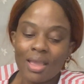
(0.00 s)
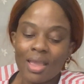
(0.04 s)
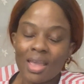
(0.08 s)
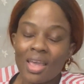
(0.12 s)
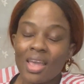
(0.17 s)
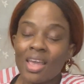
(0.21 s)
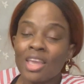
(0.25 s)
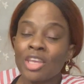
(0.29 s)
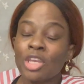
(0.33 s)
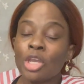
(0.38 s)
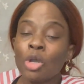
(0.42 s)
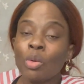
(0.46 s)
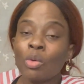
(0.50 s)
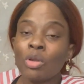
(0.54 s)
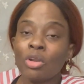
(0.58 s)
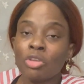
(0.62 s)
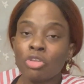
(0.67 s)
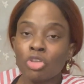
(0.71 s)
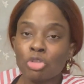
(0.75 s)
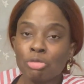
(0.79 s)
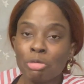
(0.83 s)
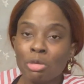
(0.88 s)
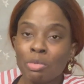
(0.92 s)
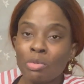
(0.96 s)
and you're one of
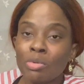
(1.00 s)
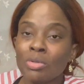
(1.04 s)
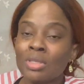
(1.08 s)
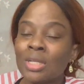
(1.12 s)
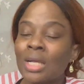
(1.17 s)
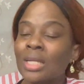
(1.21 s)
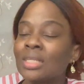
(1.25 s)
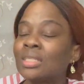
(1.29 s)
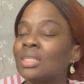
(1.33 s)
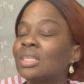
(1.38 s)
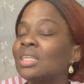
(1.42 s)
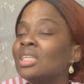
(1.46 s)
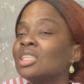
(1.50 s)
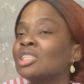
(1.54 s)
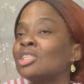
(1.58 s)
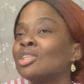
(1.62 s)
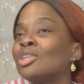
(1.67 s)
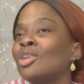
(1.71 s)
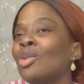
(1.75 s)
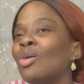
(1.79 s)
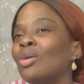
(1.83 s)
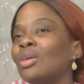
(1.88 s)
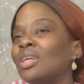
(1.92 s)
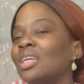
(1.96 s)
those people that is
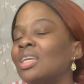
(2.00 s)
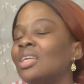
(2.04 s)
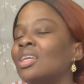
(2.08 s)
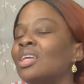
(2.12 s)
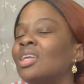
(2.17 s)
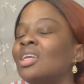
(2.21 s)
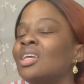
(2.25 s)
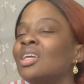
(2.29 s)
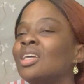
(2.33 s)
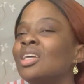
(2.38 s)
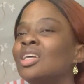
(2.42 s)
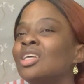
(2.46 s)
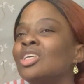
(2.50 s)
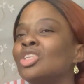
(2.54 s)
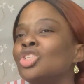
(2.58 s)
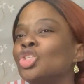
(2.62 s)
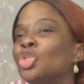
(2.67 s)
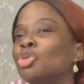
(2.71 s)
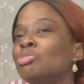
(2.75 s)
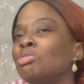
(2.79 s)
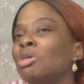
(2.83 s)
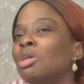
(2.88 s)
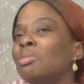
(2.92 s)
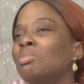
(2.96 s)
lucky
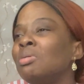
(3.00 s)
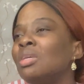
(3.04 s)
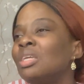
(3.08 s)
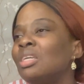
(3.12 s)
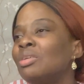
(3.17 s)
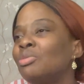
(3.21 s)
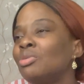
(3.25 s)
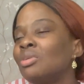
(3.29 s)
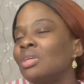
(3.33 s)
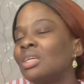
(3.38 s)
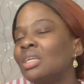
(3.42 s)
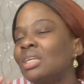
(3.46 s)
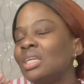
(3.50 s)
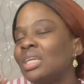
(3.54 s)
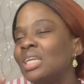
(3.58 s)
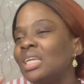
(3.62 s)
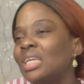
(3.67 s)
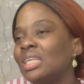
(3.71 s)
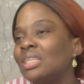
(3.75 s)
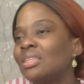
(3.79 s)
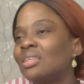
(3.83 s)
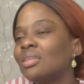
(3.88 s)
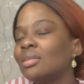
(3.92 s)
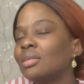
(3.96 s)
to maybe
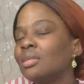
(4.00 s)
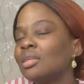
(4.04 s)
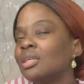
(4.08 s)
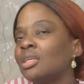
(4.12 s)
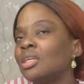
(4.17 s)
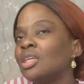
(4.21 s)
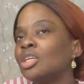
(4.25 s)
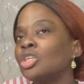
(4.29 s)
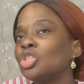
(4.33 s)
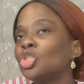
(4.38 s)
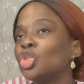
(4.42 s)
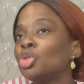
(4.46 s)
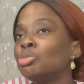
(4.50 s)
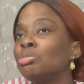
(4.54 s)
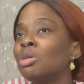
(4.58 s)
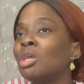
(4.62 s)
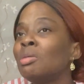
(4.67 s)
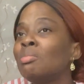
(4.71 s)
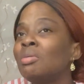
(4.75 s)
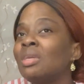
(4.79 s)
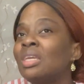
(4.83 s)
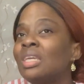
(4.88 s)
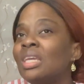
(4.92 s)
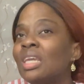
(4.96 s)
hit to
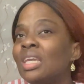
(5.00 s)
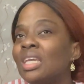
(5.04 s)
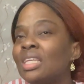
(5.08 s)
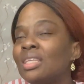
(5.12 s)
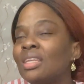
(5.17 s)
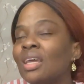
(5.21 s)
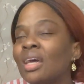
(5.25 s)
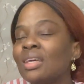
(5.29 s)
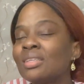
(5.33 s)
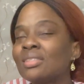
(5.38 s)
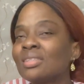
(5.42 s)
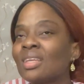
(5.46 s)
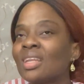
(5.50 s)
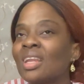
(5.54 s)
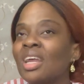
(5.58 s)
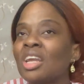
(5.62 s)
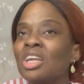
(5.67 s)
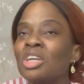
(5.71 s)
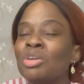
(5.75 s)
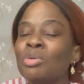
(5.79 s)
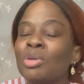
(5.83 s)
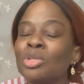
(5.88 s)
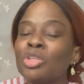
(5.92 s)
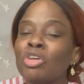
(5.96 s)
maybe hit a
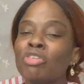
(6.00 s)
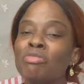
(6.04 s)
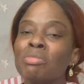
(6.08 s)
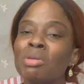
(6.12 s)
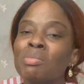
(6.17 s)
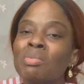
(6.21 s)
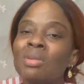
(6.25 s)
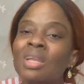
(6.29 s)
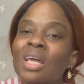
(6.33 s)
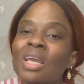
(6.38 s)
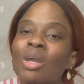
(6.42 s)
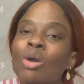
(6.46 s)
salary rate of maybe like